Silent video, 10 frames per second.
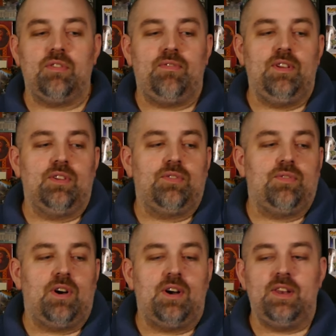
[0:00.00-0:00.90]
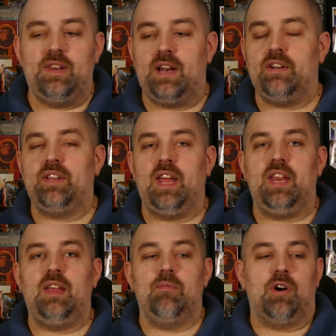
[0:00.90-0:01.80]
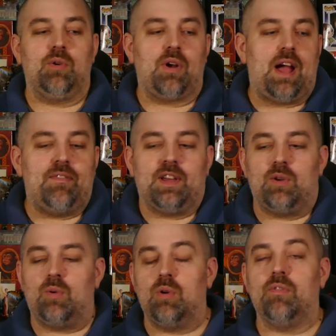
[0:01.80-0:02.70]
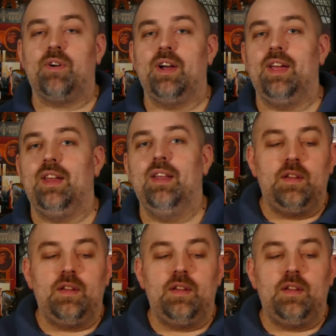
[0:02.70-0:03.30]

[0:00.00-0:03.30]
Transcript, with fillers: It feels fun and entertaining, while graphic and horrifying.